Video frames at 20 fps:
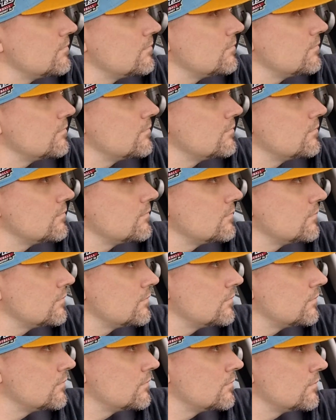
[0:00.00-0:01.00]

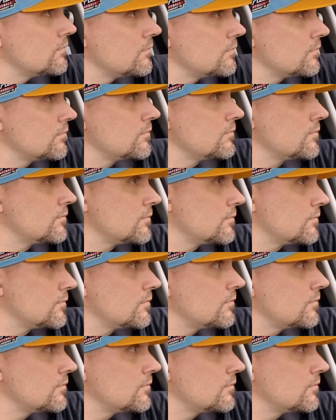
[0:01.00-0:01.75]
No one is speaking in this clip.